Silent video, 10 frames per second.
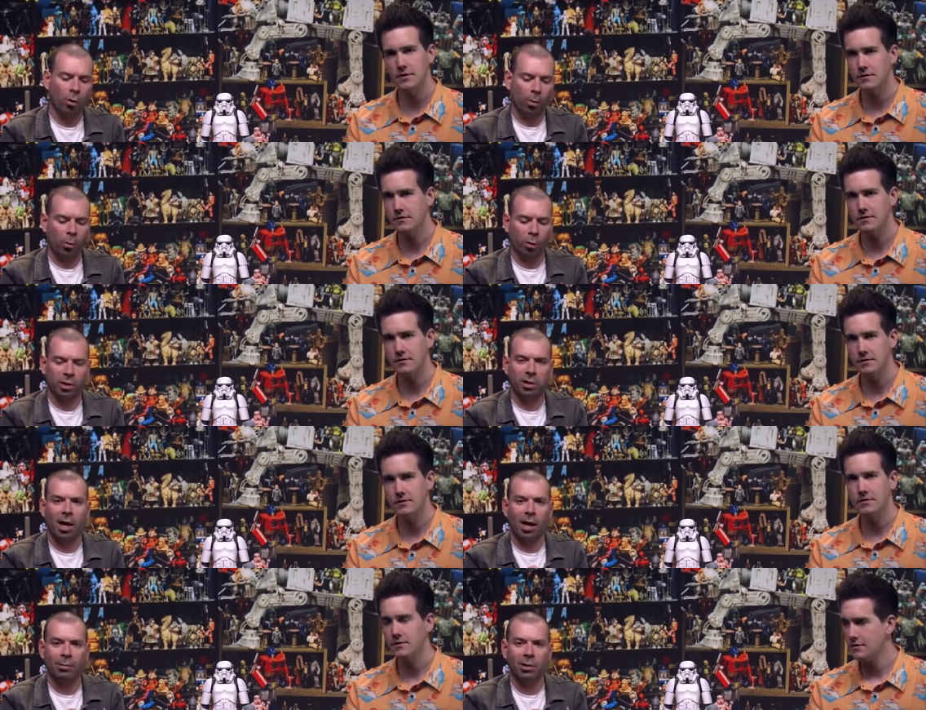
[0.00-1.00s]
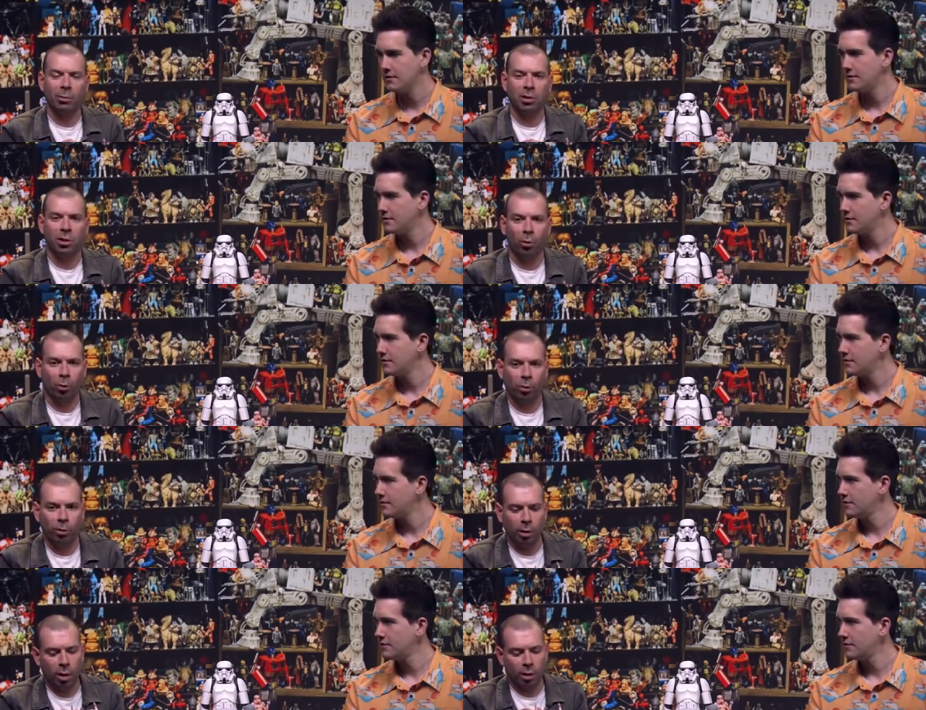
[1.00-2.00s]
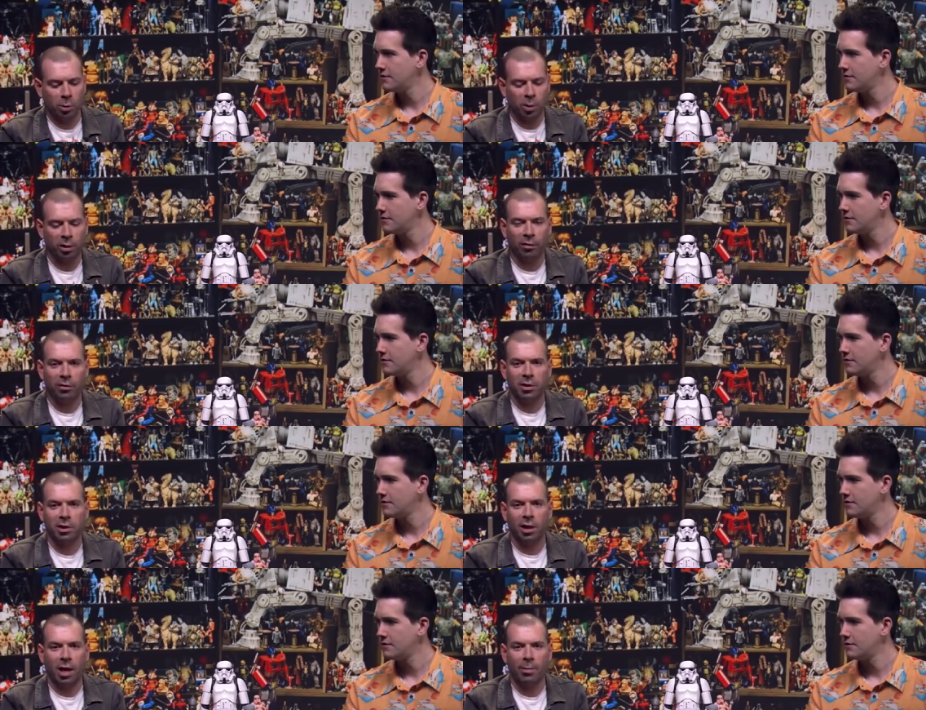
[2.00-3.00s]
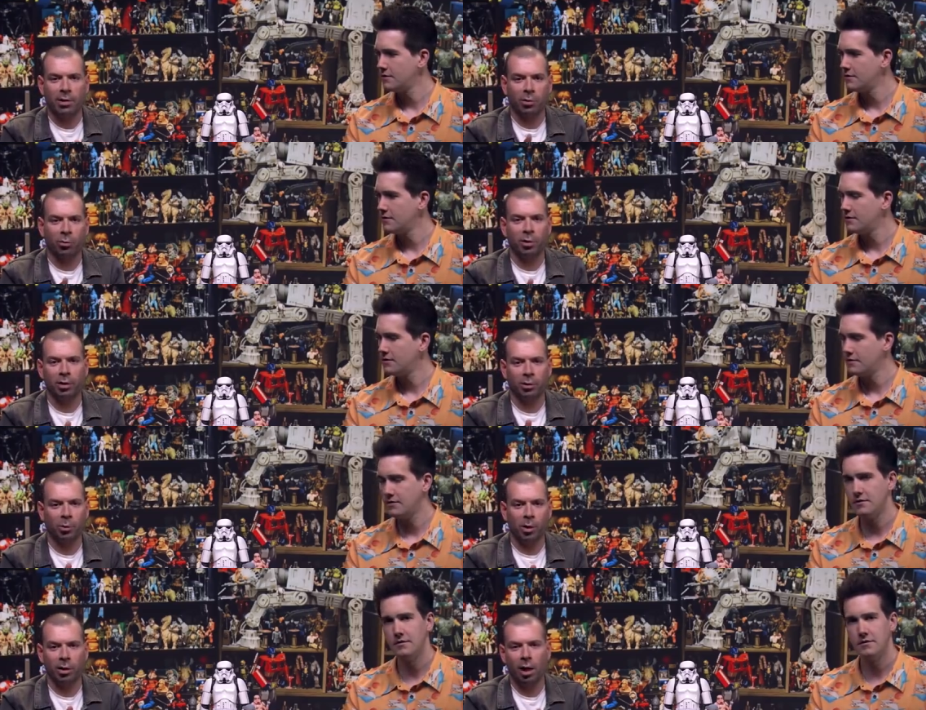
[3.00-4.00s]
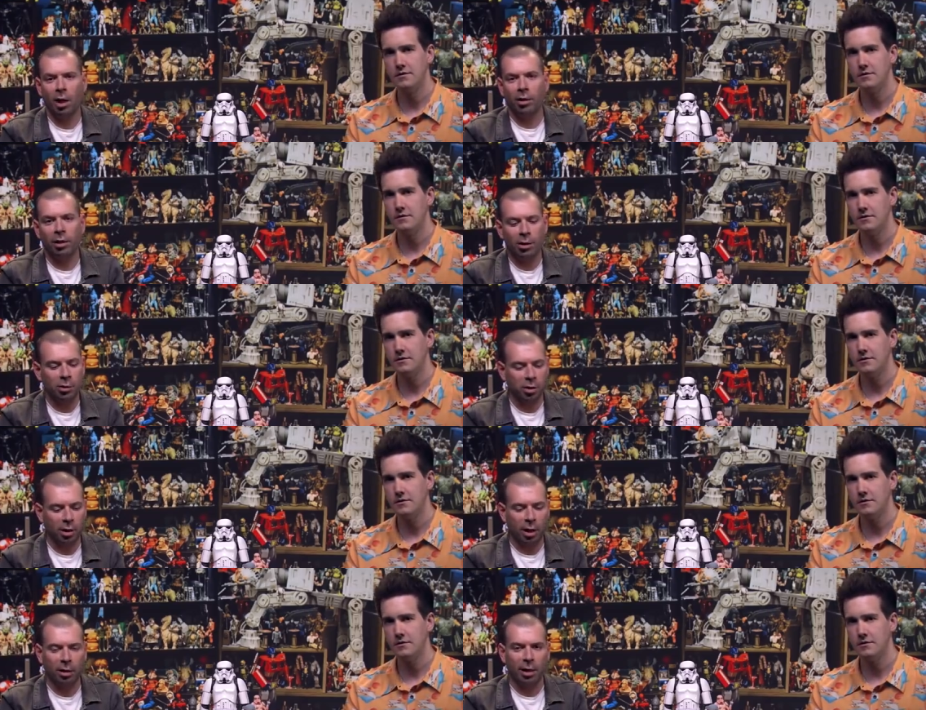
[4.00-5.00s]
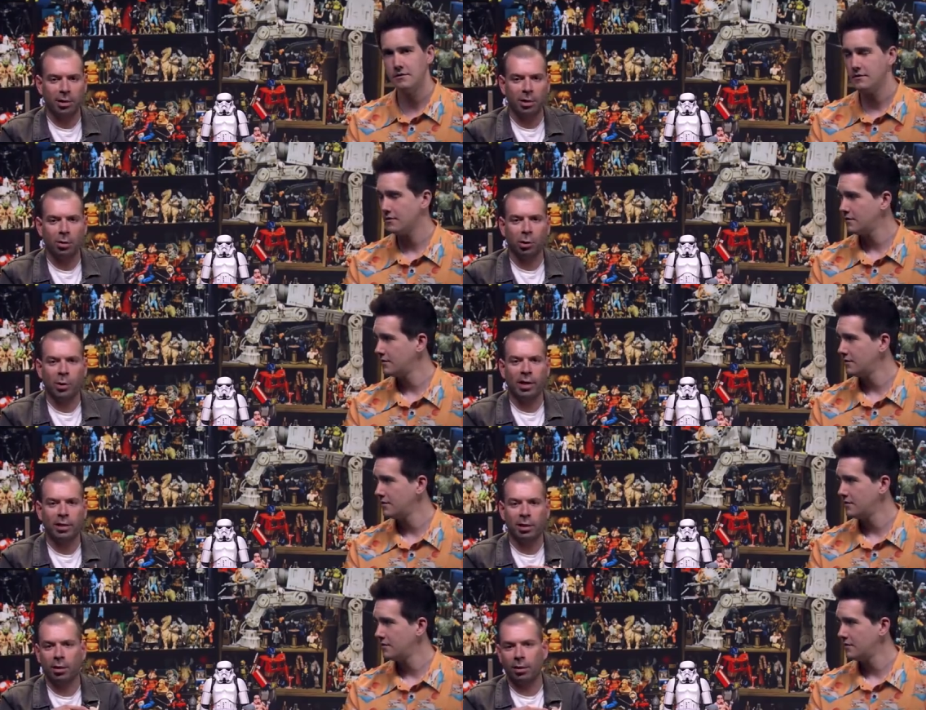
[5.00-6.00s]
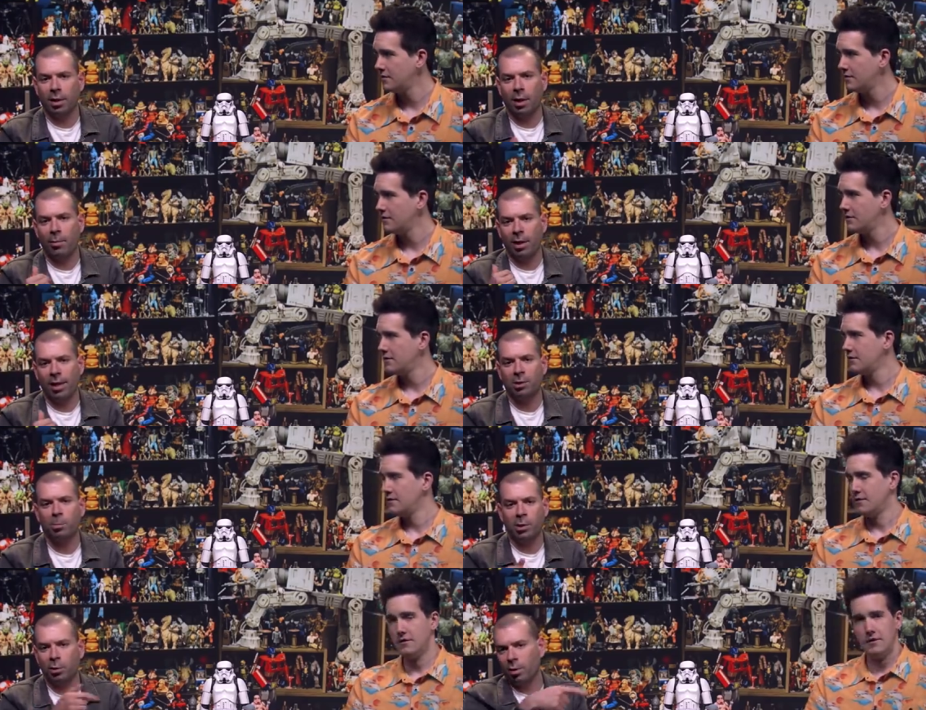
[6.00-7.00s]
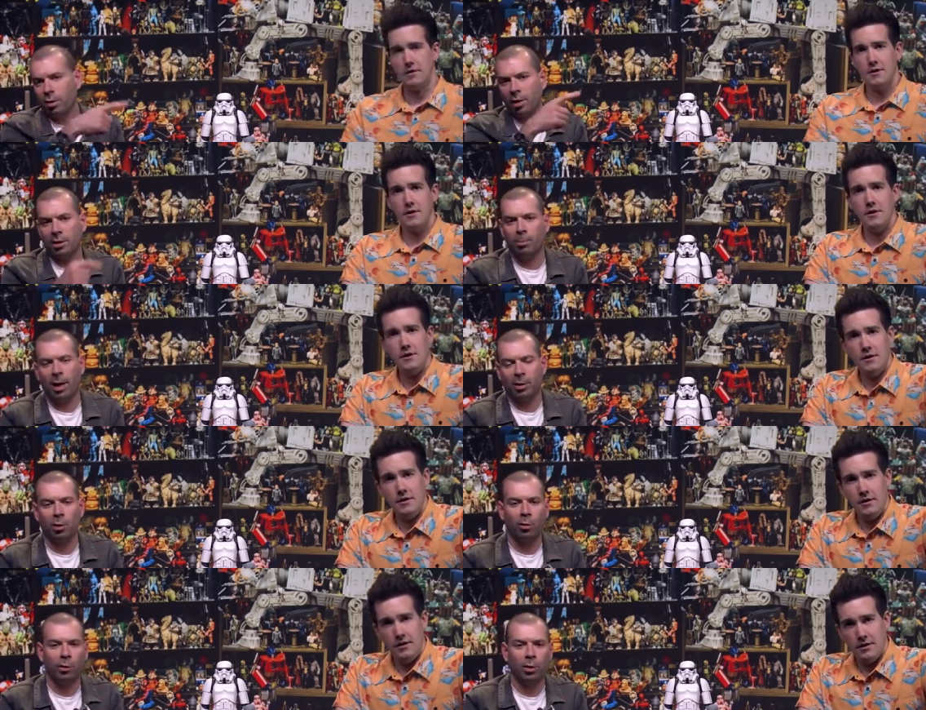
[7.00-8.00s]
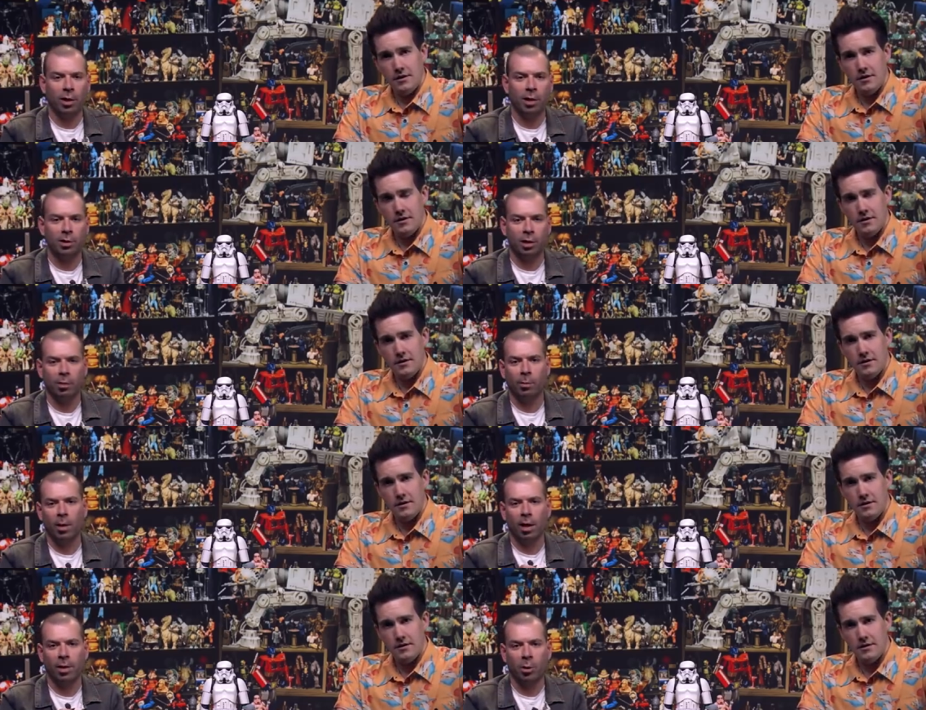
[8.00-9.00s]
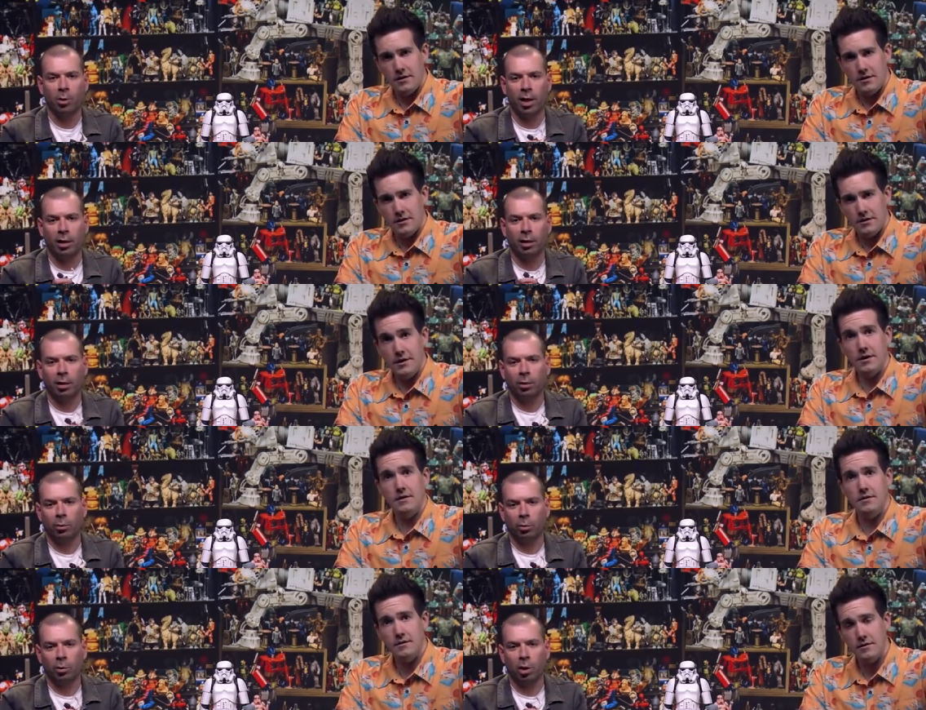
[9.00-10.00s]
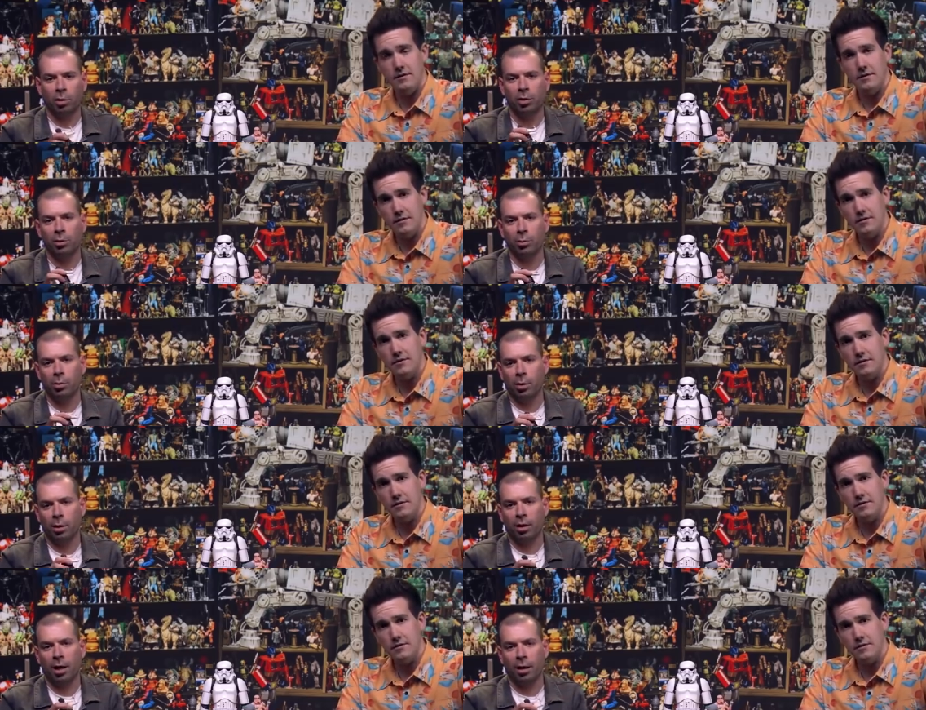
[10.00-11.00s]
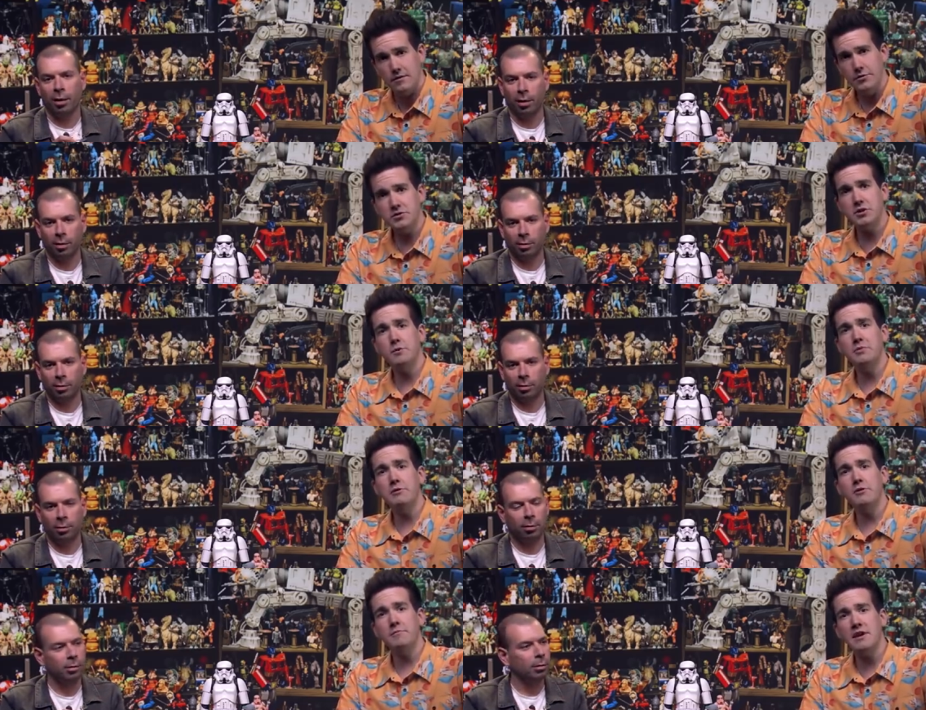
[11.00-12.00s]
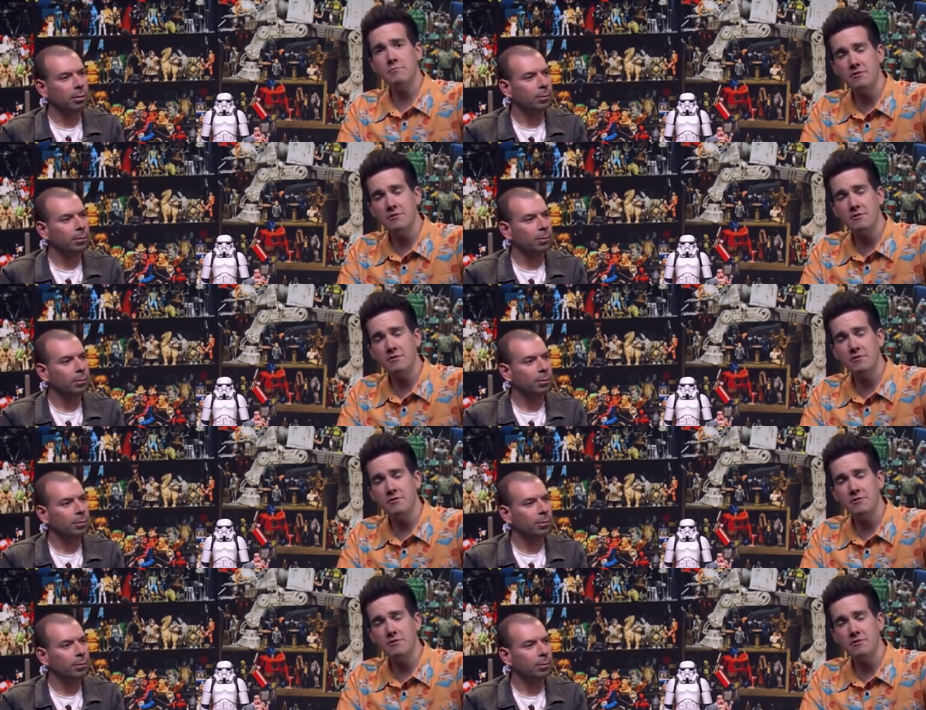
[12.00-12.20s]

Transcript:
Speaker 1: or more slimes that we should order, because we love the slime, it's a really good one, then you should let us know. Tweet us. I'm at Agent Bizzle, and he's at Max Scoville. You can hit us up on the internet. Yeah. We'll talk to you online. Use the computer to make